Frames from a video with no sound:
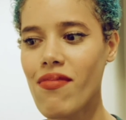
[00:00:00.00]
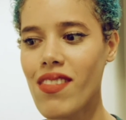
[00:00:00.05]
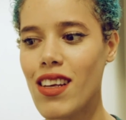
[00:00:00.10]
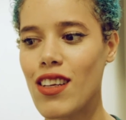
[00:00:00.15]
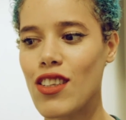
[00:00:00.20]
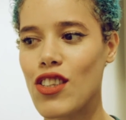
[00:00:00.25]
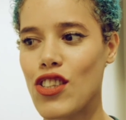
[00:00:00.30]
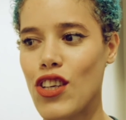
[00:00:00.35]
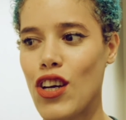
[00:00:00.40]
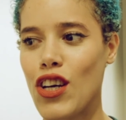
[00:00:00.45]

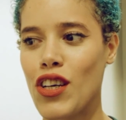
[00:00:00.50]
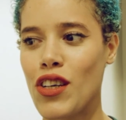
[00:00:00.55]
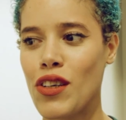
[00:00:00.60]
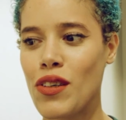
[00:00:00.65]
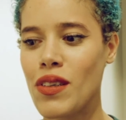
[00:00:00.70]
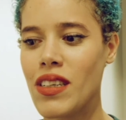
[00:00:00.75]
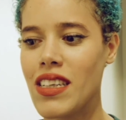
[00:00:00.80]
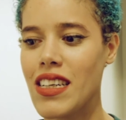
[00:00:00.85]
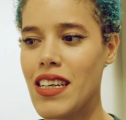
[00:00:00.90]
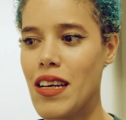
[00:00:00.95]

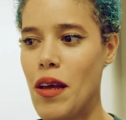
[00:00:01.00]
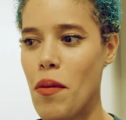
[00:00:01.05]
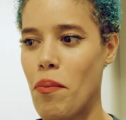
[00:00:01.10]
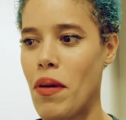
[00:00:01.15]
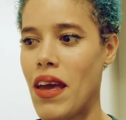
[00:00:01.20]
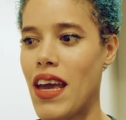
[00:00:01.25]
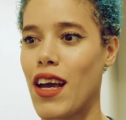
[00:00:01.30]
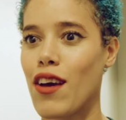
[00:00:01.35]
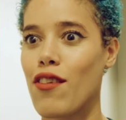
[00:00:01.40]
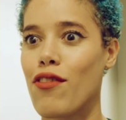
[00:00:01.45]
So
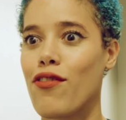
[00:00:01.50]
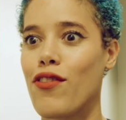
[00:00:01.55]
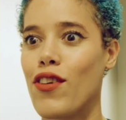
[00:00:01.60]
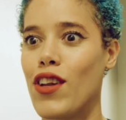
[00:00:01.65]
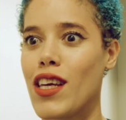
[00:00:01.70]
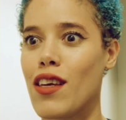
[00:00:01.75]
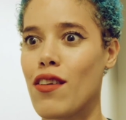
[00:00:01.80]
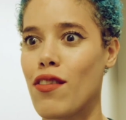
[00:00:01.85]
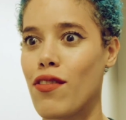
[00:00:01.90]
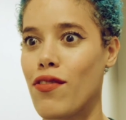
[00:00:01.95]
being a
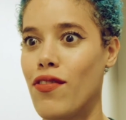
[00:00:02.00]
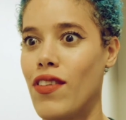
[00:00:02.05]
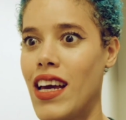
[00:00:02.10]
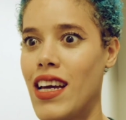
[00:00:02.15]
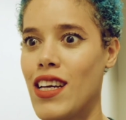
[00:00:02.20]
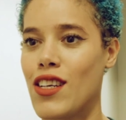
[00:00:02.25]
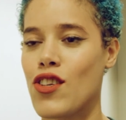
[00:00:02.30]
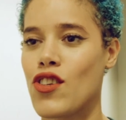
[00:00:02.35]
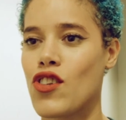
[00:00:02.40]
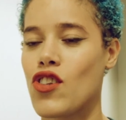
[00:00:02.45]
fully
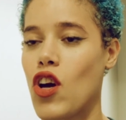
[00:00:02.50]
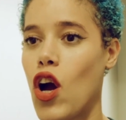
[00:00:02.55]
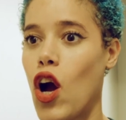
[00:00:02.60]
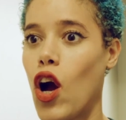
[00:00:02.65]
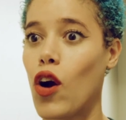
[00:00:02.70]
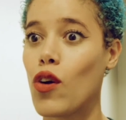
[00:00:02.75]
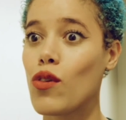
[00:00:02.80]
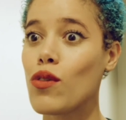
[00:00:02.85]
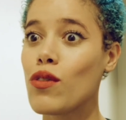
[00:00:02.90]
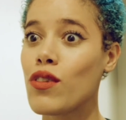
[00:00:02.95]
fledged,
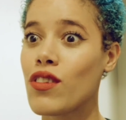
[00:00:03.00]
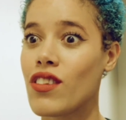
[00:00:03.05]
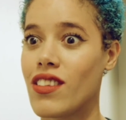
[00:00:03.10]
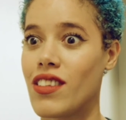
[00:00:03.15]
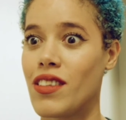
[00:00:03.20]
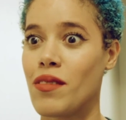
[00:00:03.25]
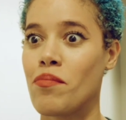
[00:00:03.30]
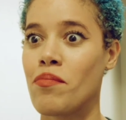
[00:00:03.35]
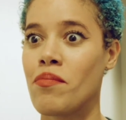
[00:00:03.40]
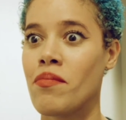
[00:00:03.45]

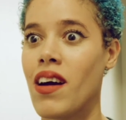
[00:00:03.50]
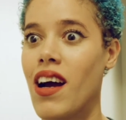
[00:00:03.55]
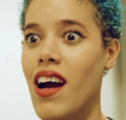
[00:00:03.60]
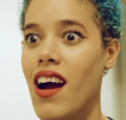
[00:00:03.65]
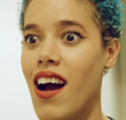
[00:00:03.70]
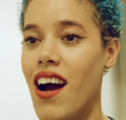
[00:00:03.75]
wholesome